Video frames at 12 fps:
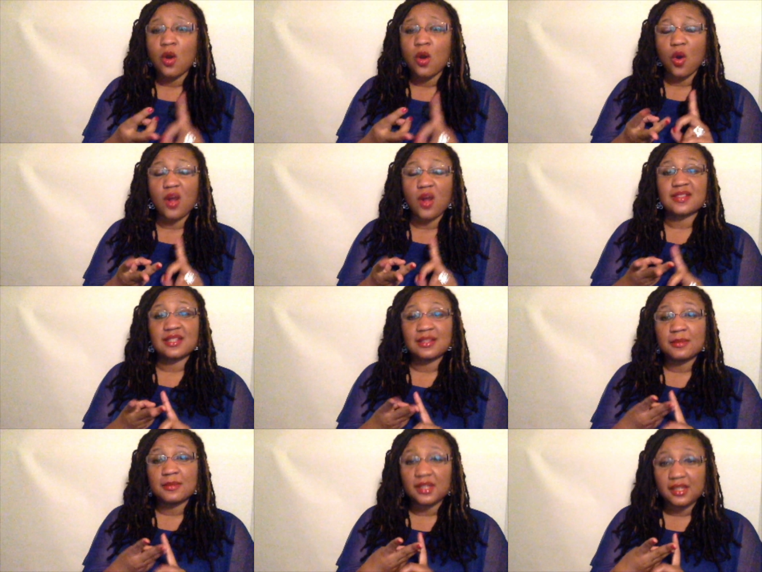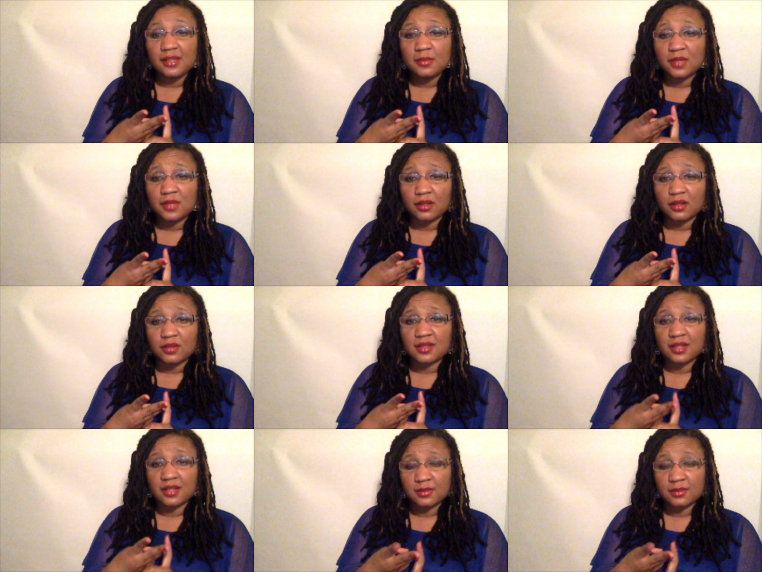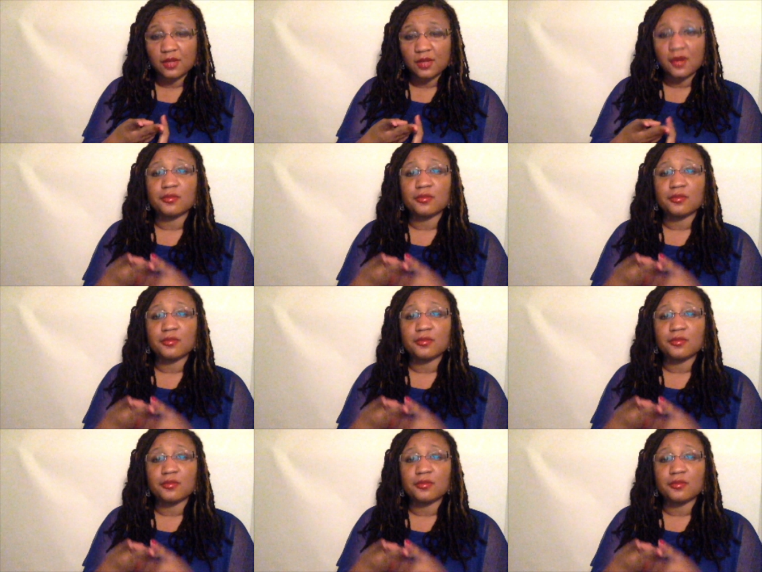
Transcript: or I send them an email to let them know I